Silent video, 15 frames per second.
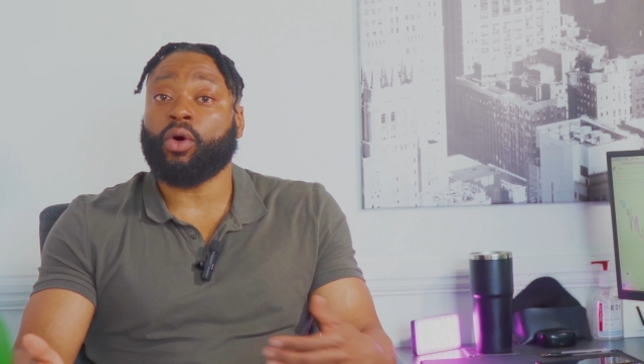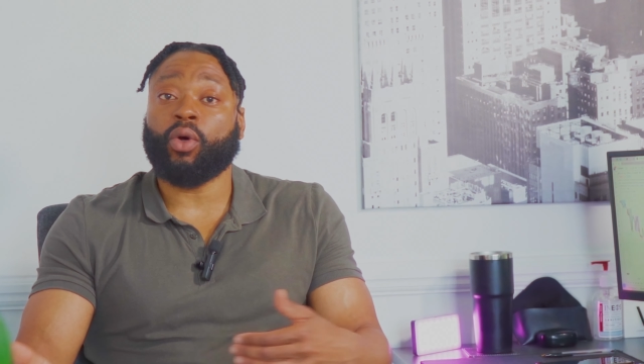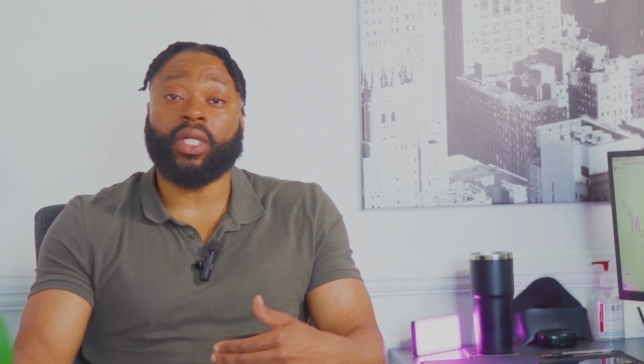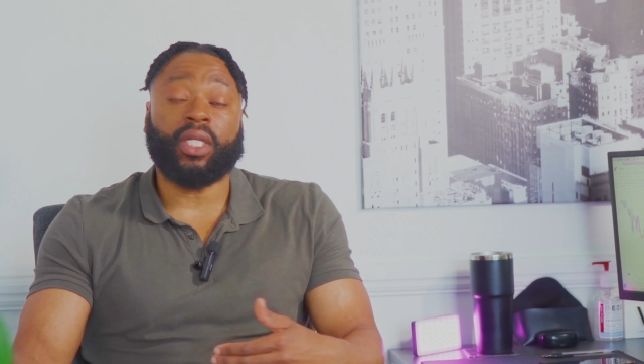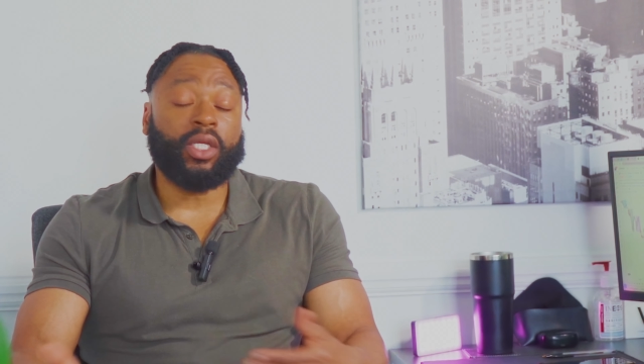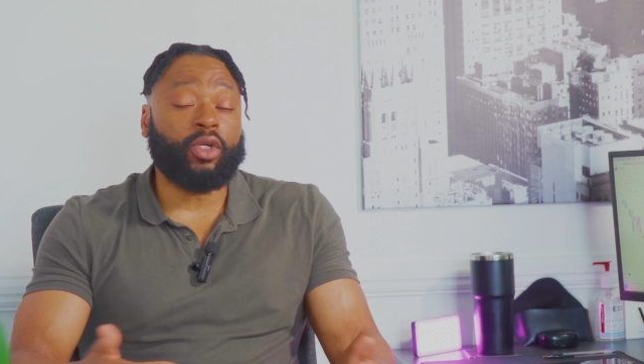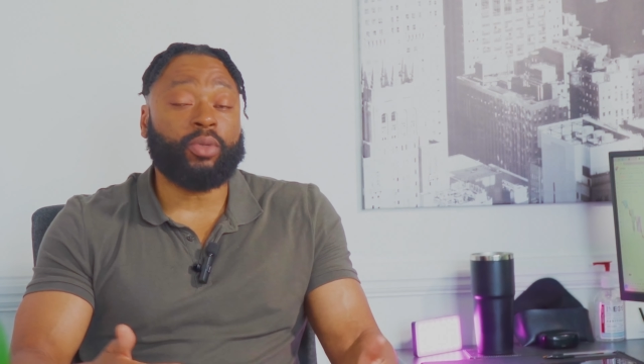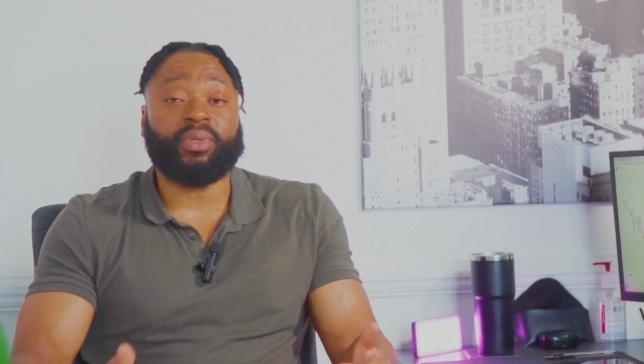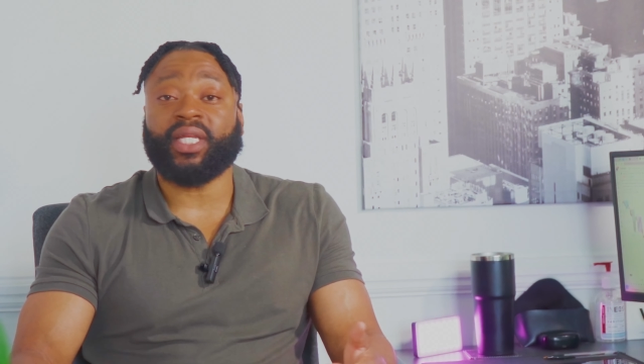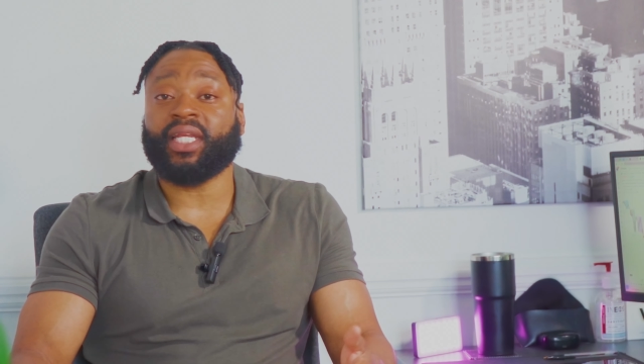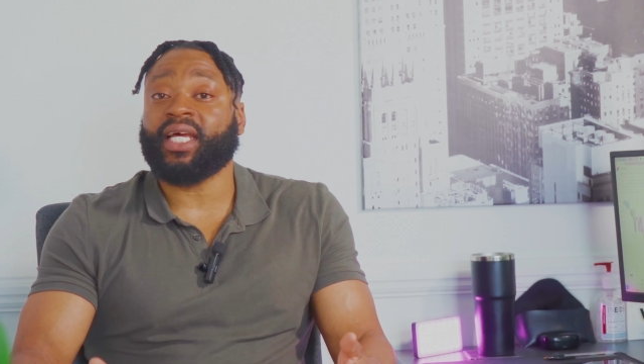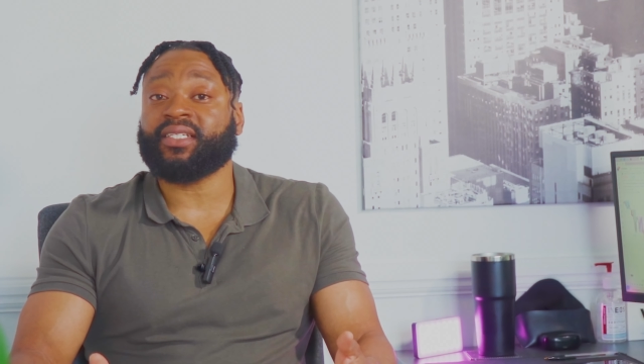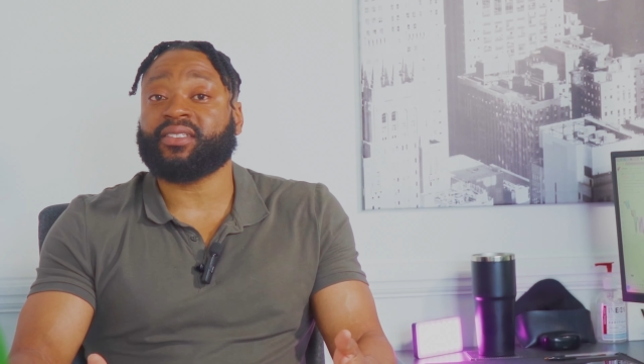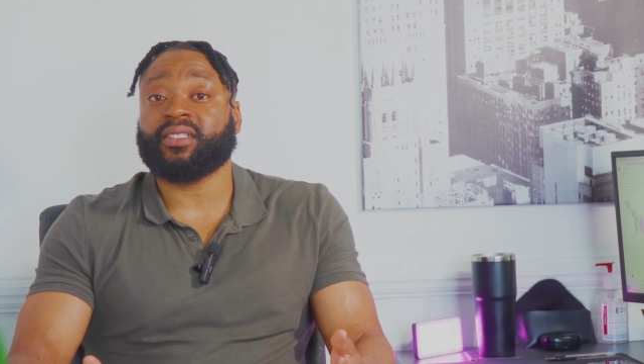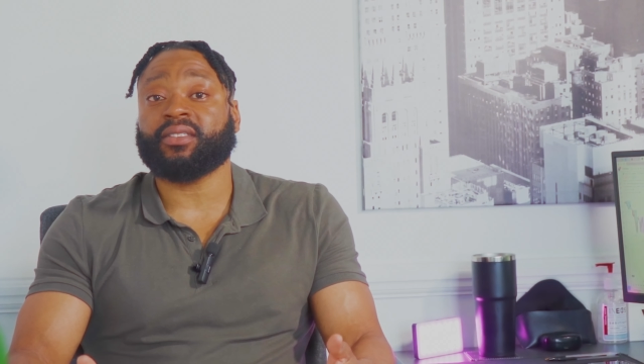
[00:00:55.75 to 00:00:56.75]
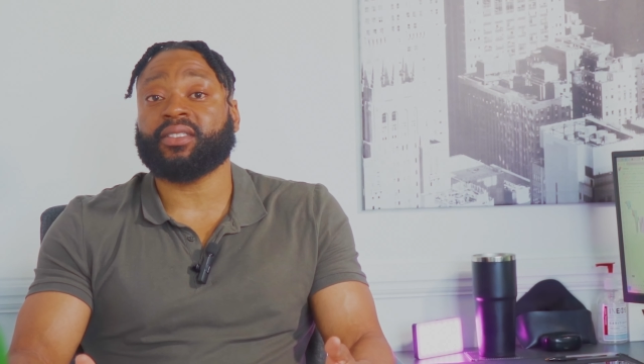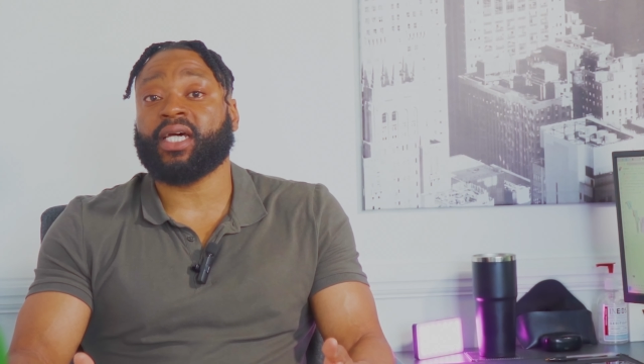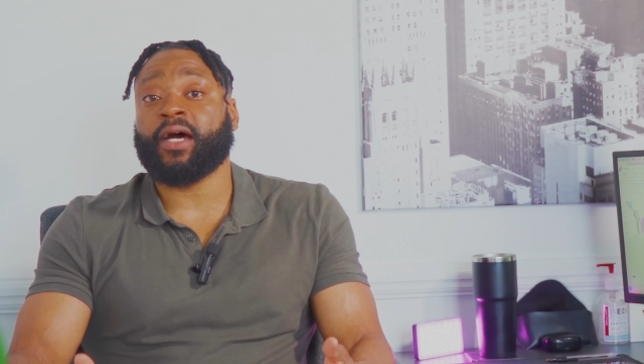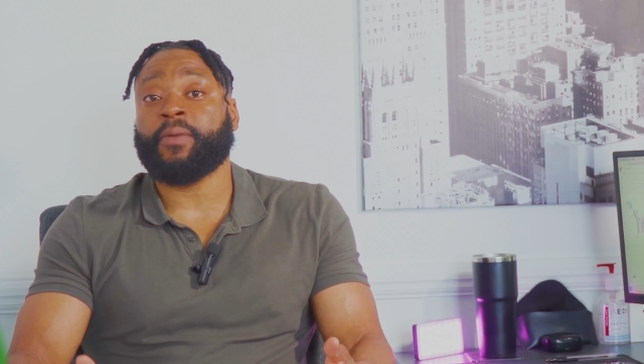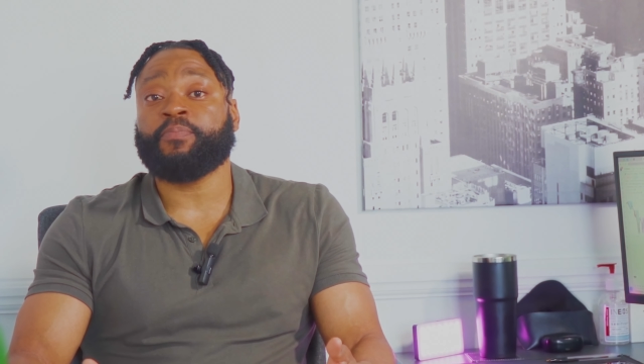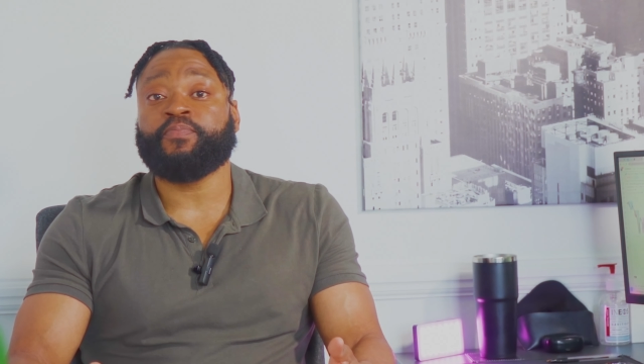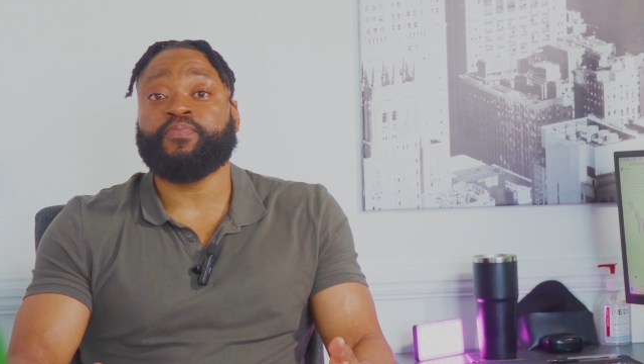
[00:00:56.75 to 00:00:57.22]
or a little bit less than
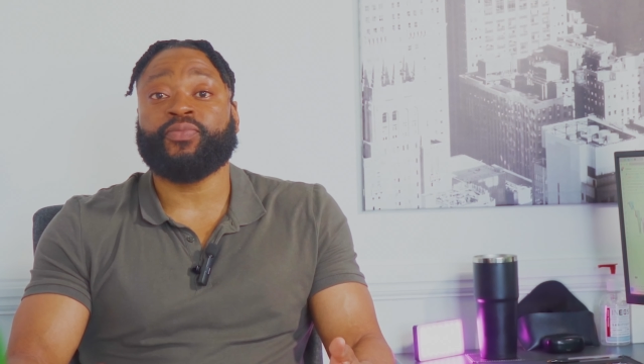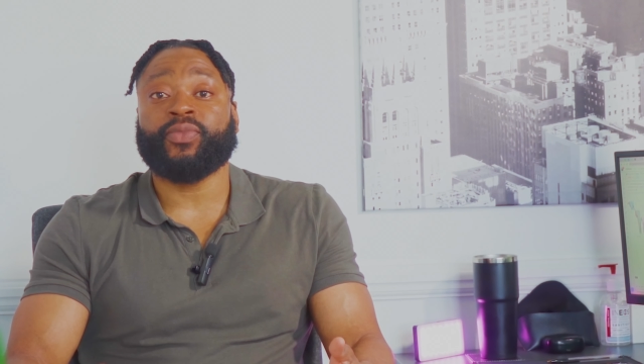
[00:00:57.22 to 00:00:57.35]
that.